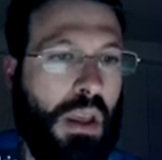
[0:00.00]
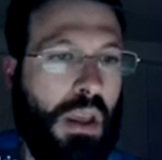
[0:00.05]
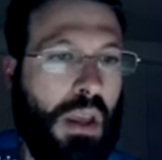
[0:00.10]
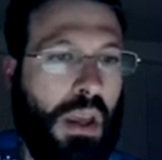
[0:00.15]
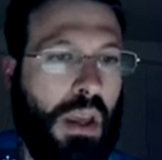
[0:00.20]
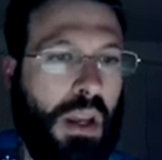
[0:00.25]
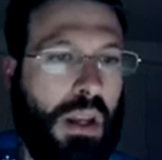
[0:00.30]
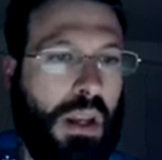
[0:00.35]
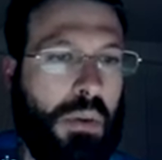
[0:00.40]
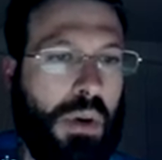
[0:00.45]

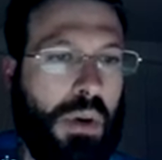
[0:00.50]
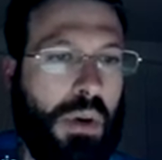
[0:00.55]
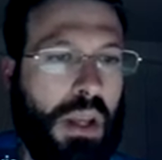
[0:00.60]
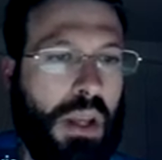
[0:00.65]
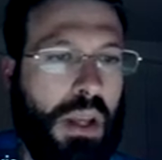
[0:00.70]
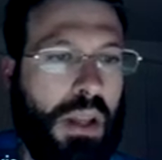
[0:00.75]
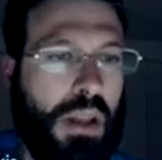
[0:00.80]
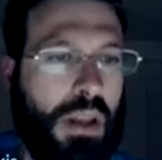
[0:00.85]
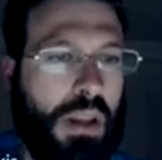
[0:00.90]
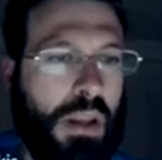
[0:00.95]
Anyway,
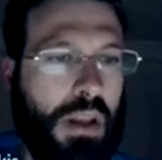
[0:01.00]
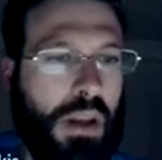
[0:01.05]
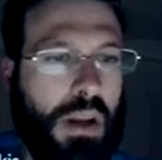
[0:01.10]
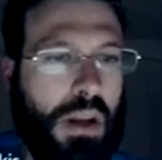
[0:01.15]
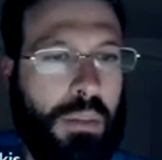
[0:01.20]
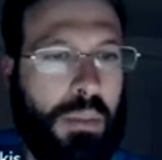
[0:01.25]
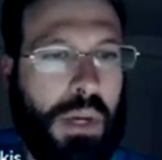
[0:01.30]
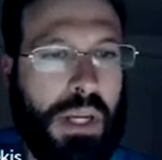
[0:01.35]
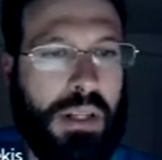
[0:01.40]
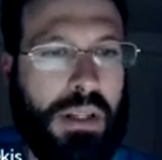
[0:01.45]

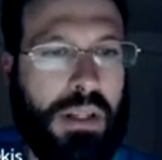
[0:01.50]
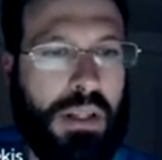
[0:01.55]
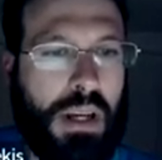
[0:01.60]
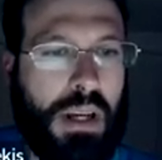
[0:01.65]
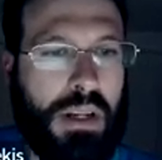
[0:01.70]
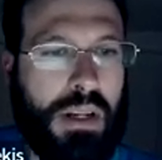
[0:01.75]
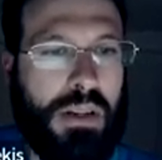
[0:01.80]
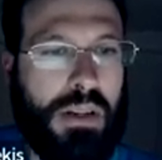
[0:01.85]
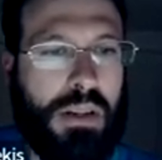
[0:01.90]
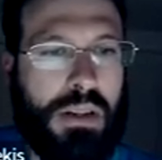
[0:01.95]
my
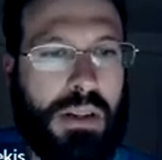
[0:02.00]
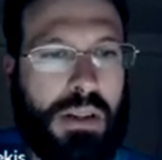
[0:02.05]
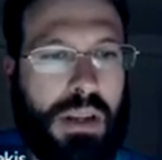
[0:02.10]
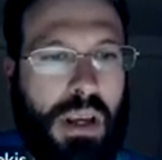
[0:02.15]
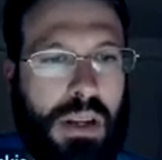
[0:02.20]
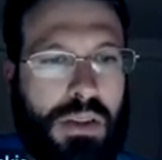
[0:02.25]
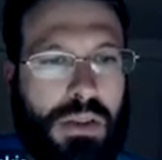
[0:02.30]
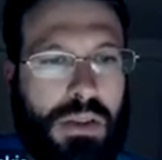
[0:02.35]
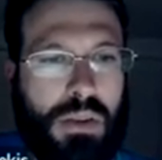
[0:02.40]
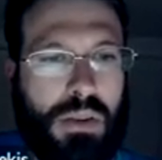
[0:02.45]
detection
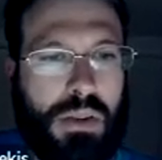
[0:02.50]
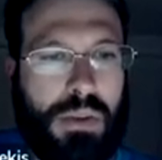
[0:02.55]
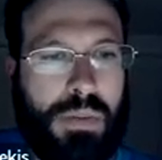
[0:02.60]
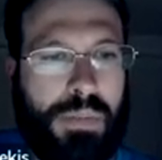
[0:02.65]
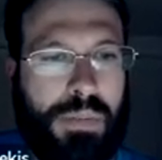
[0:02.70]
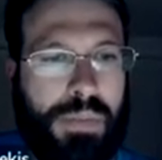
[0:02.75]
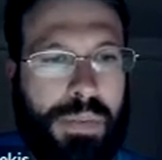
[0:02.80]
schedule